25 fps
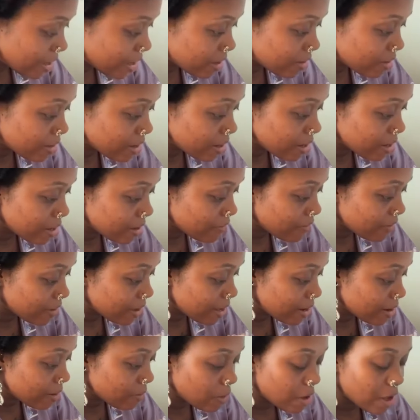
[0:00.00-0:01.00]
I had if I
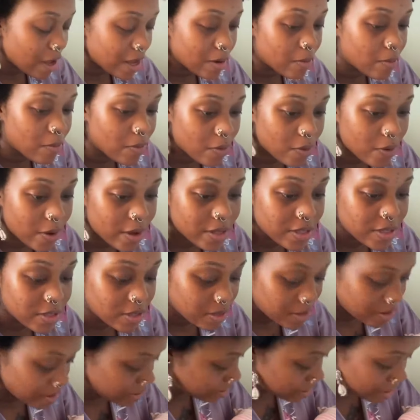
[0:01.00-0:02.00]
had a, got a boy,
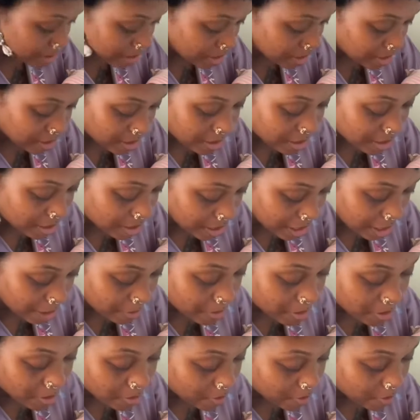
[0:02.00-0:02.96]
that'd be